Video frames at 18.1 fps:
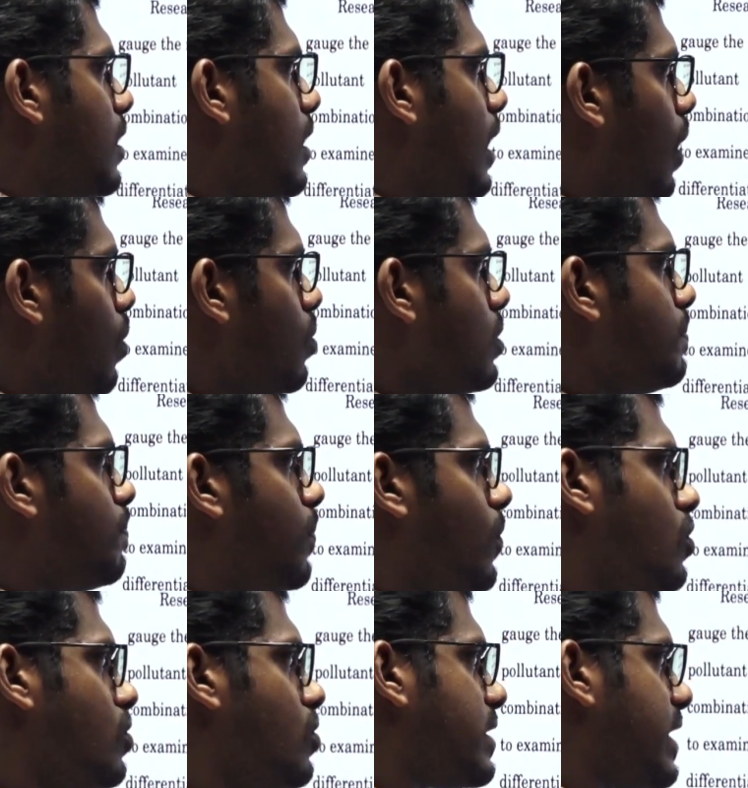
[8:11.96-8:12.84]
out
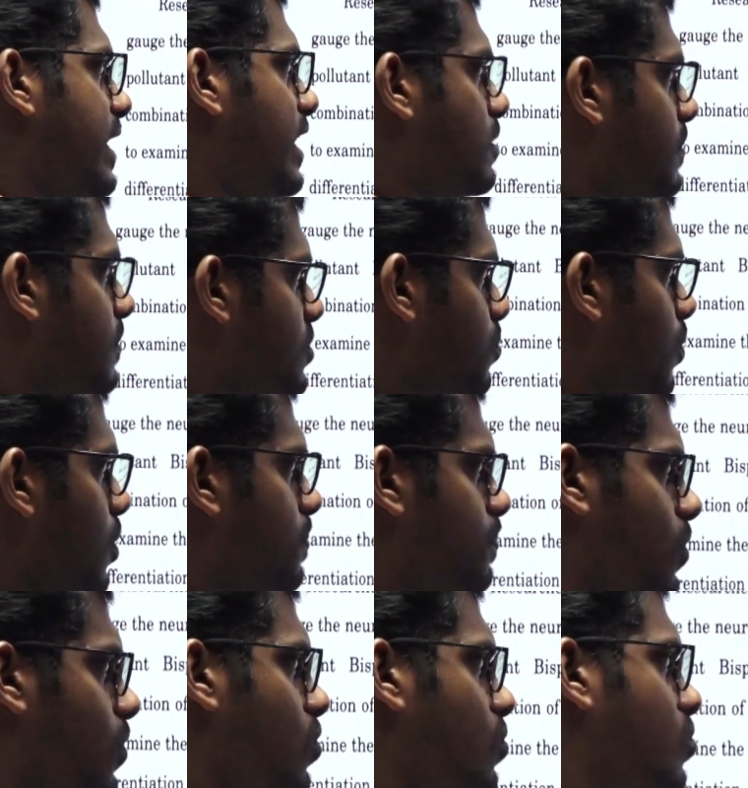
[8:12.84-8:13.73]
treatments for
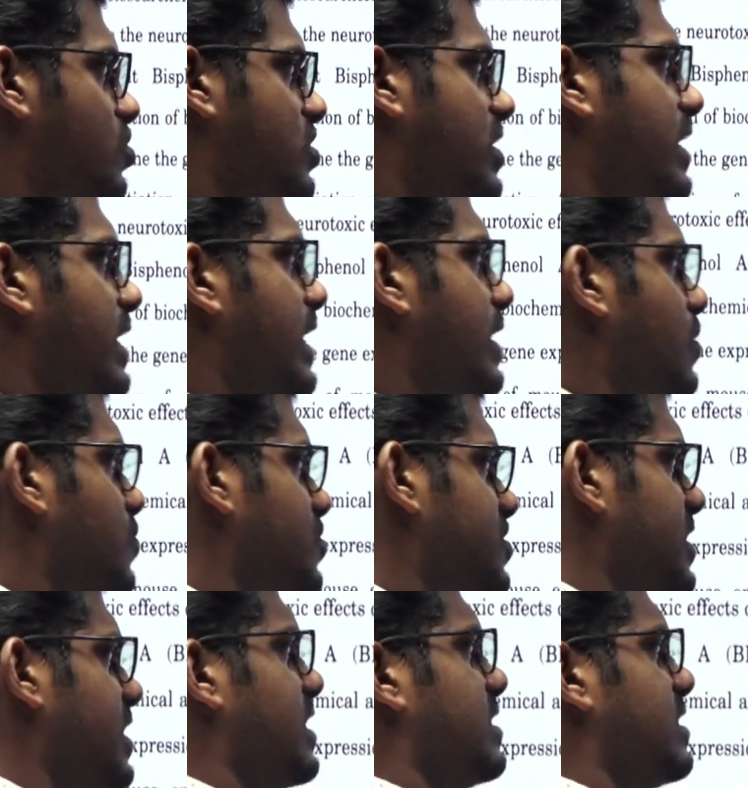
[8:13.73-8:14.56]
pollution-induced